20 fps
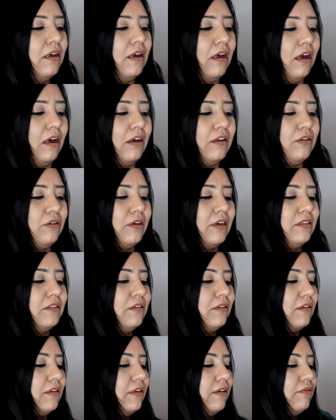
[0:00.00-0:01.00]
Uh, you guys
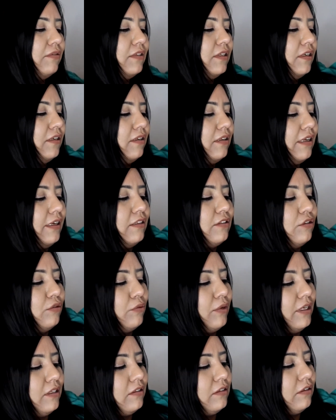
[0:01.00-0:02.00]
could lift it like to
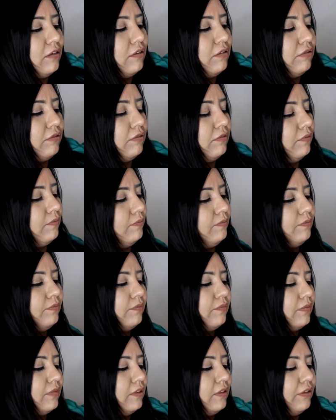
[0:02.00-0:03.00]
weigh stuff.
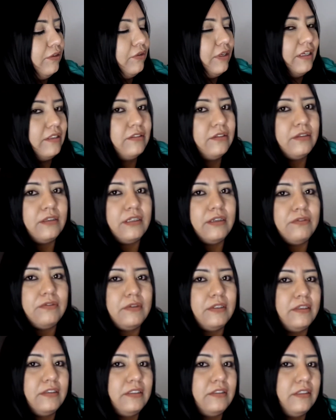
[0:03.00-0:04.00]
You guys could
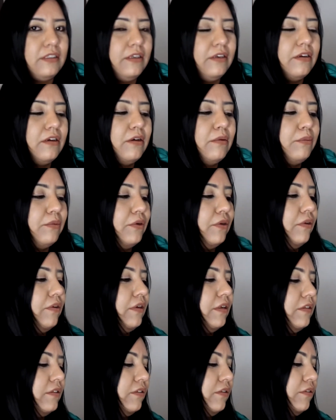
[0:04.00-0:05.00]
lift this thing up or you
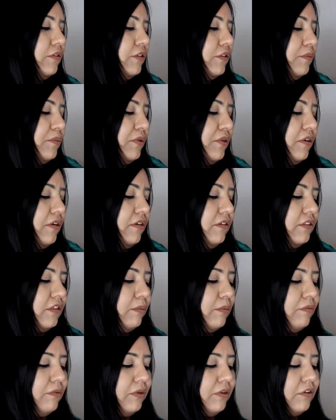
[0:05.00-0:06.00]
guys could just put it on
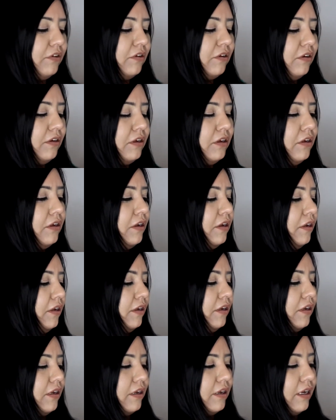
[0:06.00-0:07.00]
top of here.
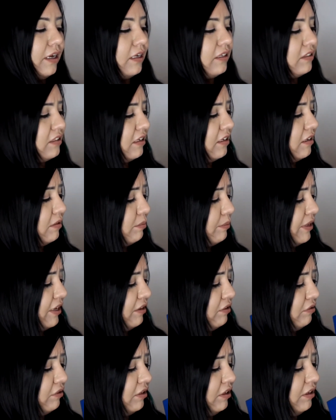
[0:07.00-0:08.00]
It has like a
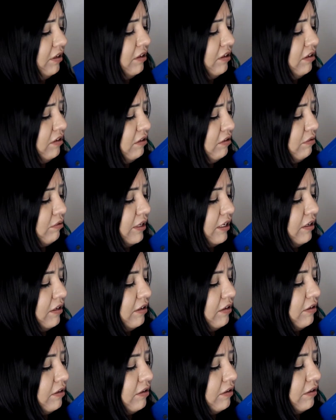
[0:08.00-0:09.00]
battery right
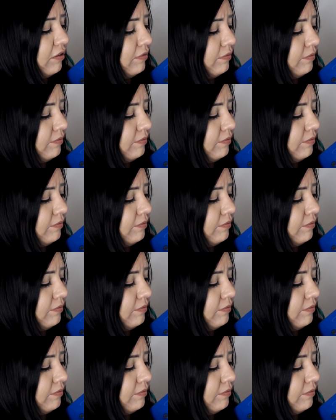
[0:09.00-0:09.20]
here.